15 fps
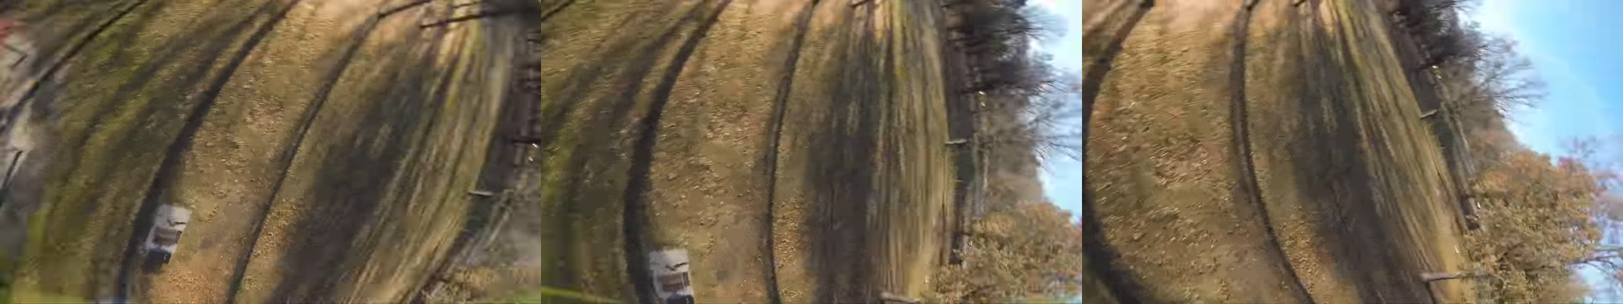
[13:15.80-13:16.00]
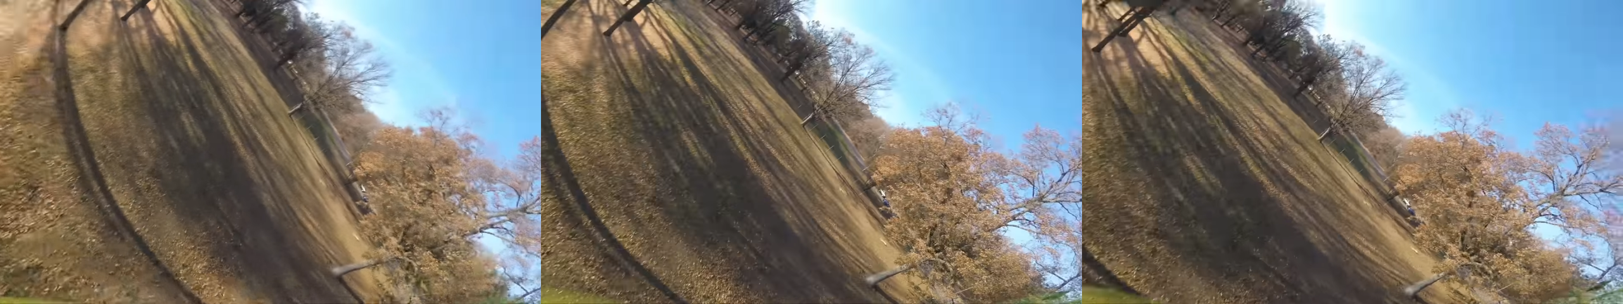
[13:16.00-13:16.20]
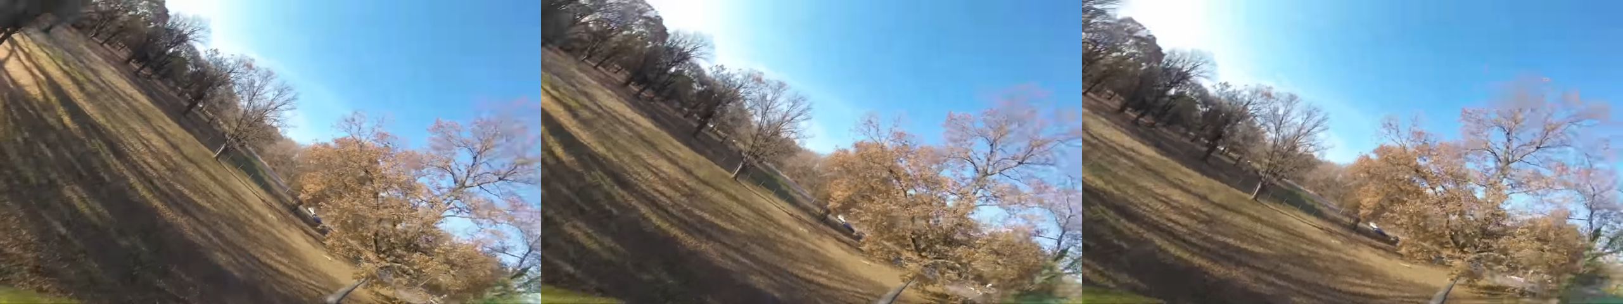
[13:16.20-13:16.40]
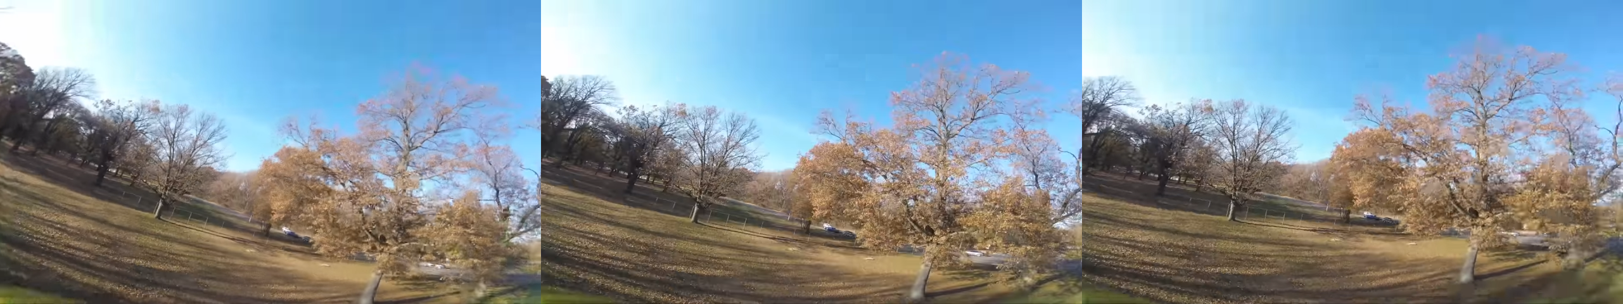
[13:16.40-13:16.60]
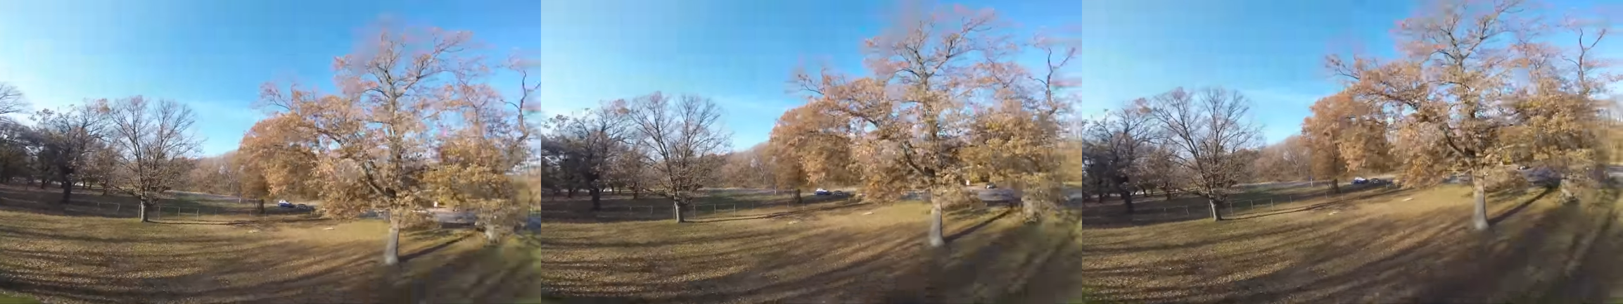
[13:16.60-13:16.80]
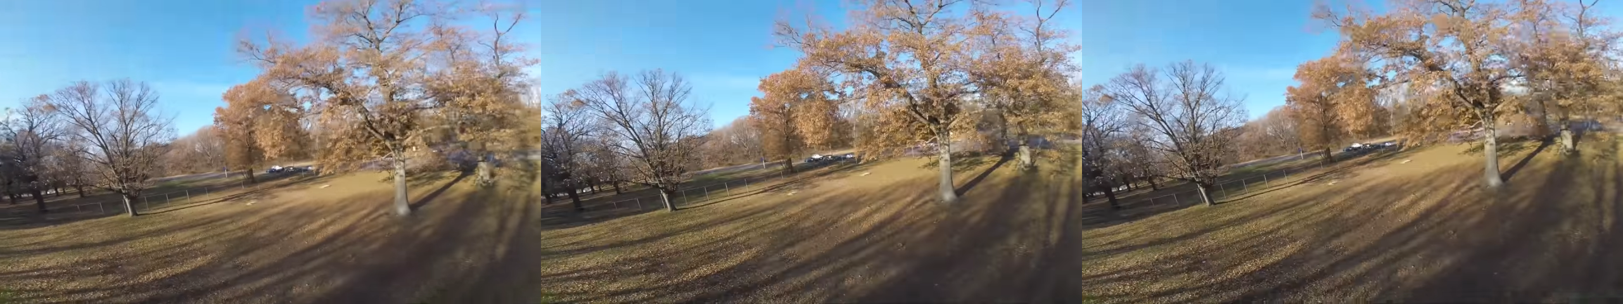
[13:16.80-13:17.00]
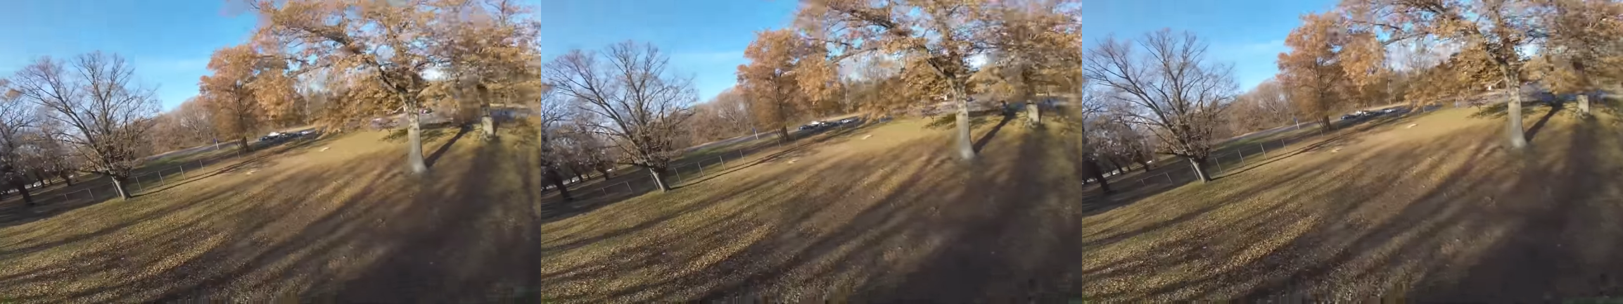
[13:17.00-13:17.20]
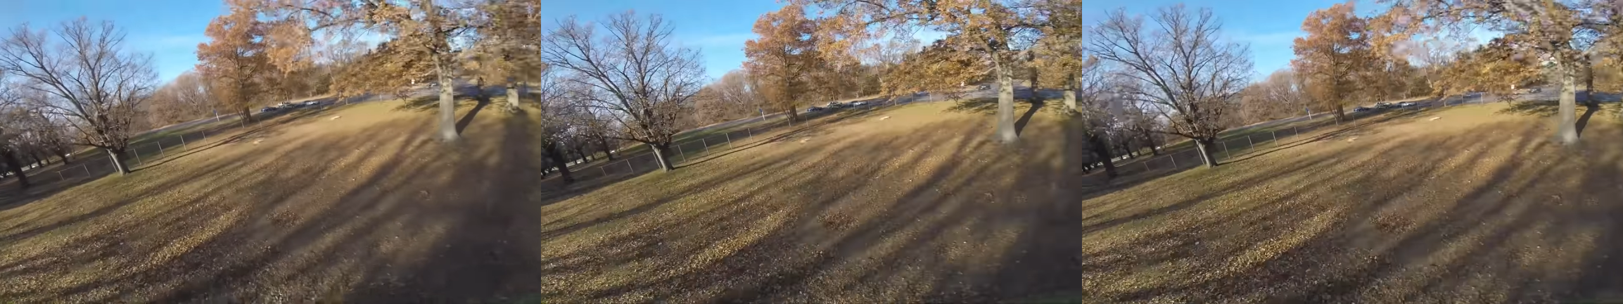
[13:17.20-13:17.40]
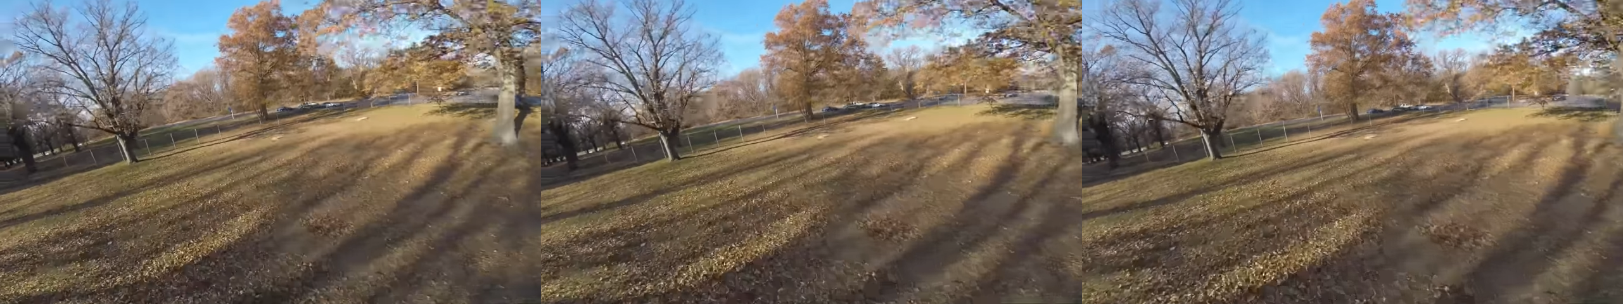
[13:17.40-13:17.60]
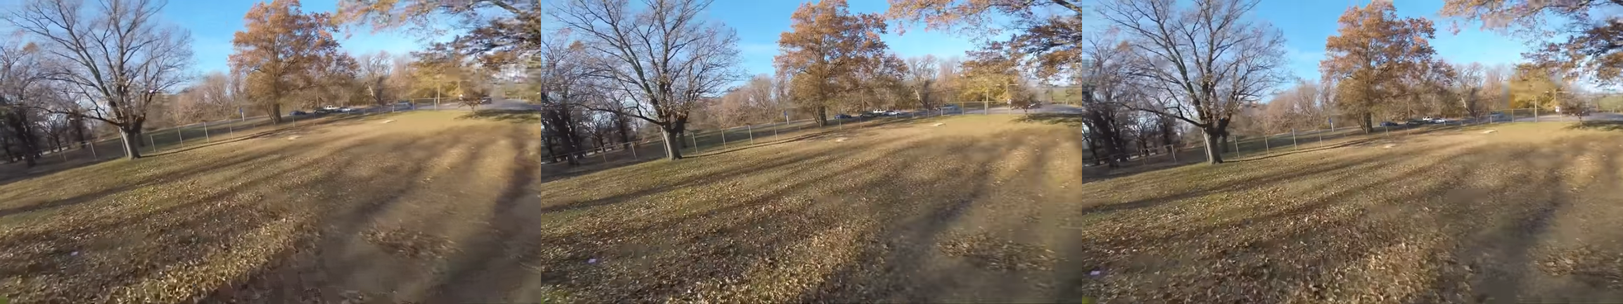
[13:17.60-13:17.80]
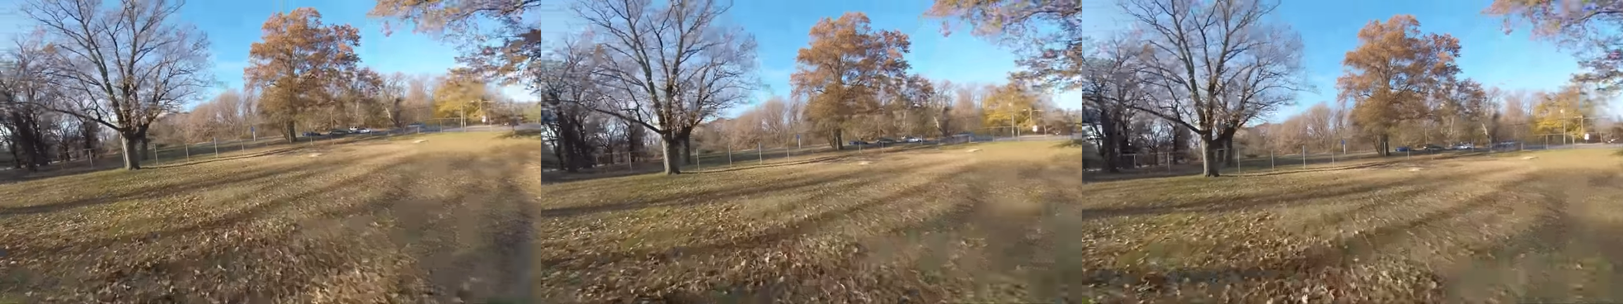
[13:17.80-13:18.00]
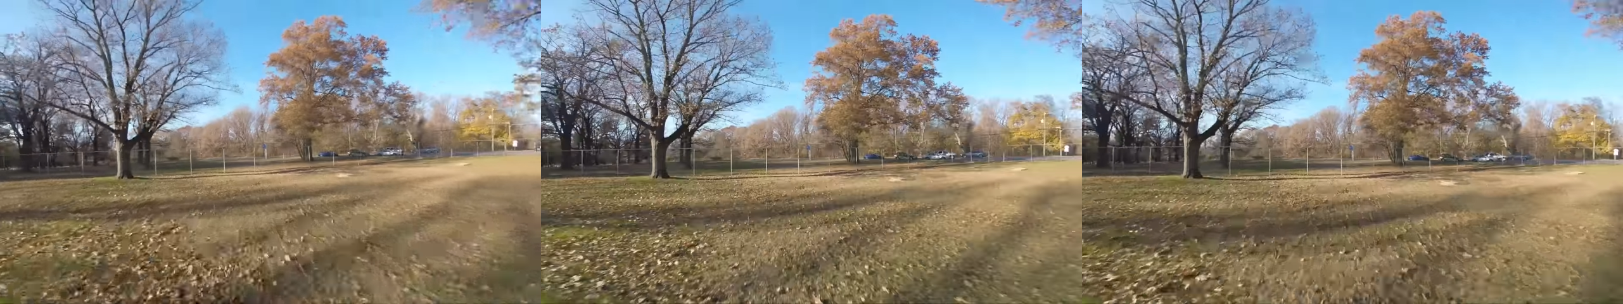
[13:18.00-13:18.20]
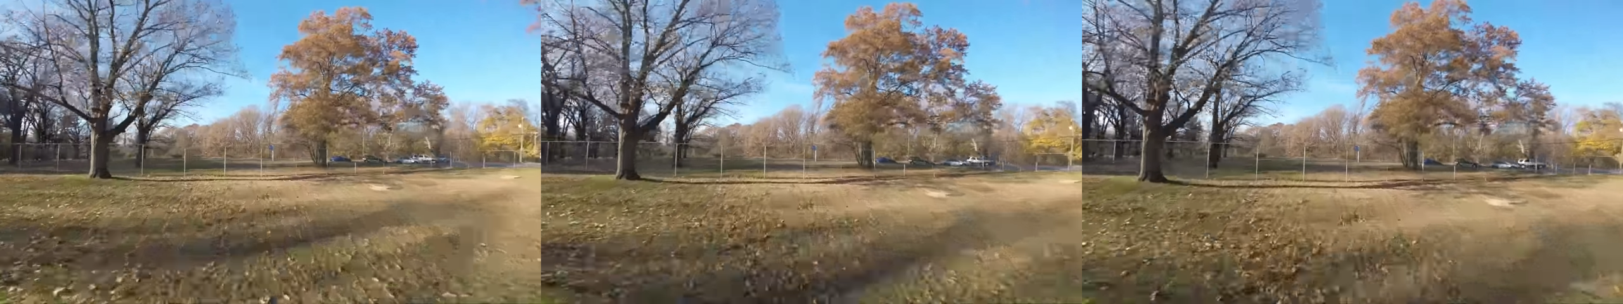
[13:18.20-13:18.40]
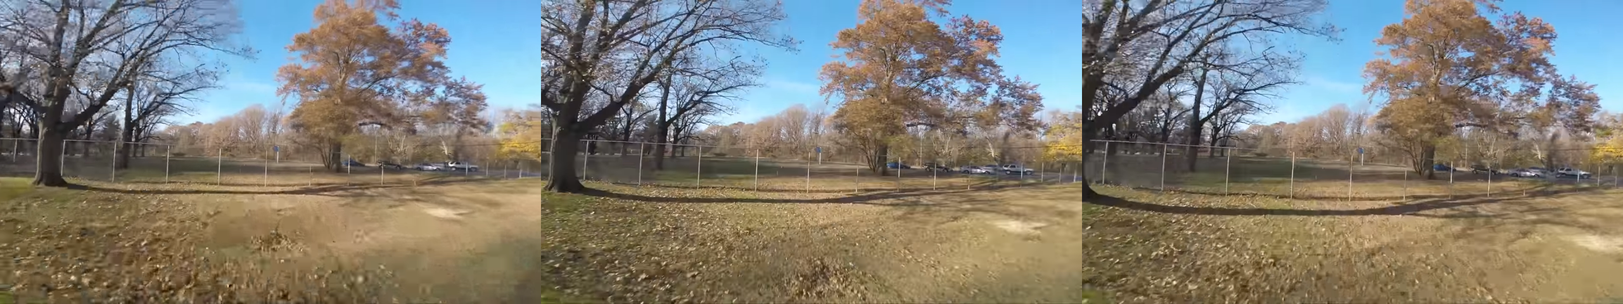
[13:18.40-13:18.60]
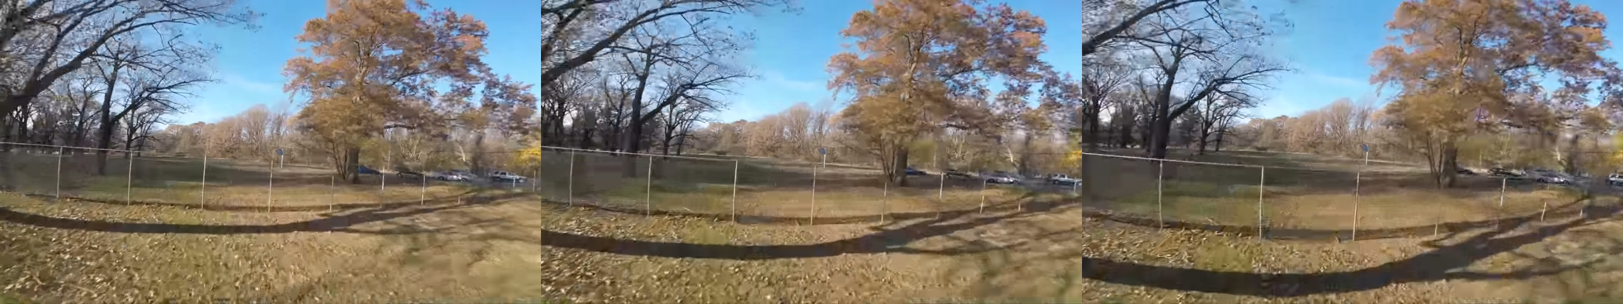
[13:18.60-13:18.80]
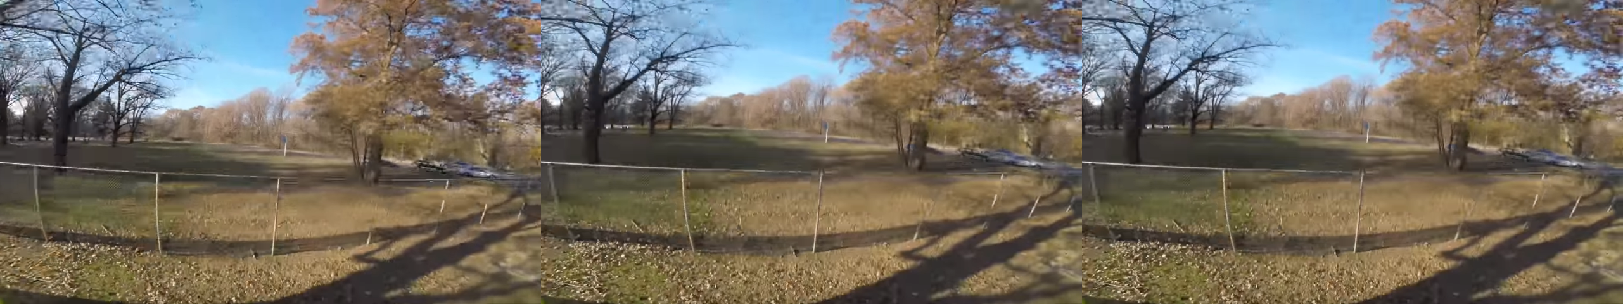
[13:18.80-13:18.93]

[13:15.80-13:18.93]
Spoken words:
[unreadable: no face in view]